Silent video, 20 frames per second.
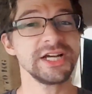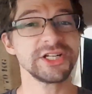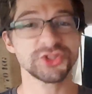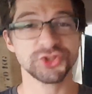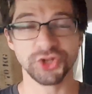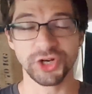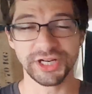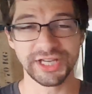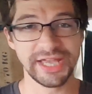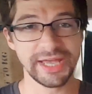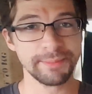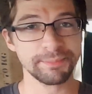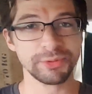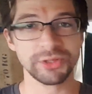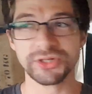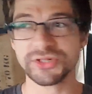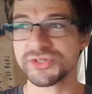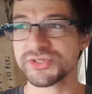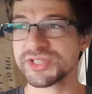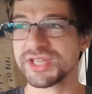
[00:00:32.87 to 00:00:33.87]
truck
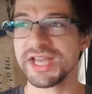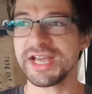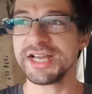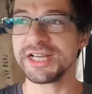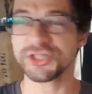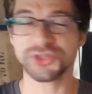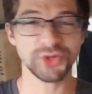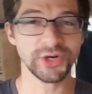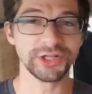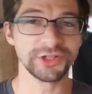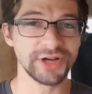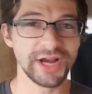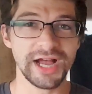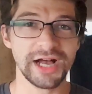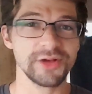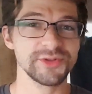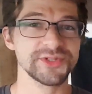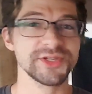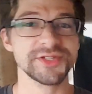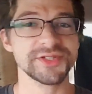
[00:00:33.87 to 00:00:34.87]
campers, trailer
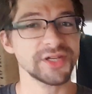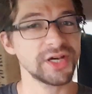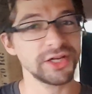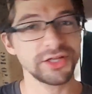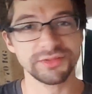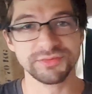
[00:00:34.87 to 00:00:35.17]
houses,